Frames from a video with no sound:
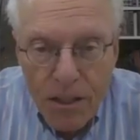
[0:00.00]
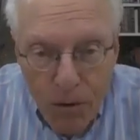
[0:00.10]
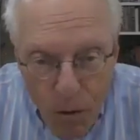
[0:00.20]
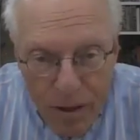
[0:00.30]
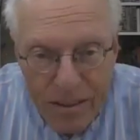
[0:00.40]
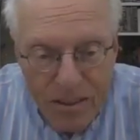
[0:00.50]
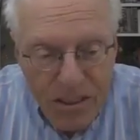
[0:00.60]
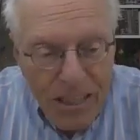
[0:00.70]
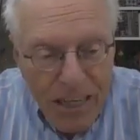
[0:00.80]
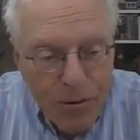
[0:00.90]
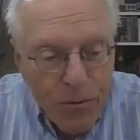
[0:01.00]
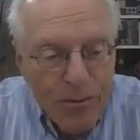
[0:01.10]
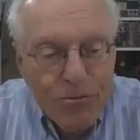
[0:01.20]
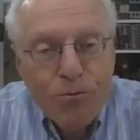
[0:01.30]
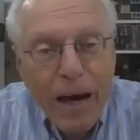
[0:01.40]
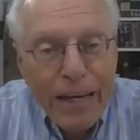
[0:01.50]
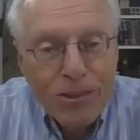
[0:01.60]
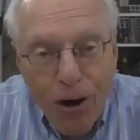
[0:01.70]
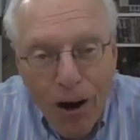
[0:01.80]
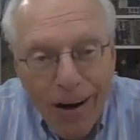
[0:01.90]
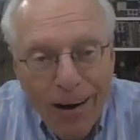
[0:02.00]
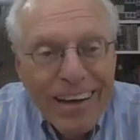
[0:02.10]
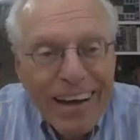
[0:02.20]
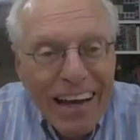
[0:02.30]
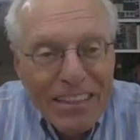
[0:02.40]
There were witnesses that he went through HR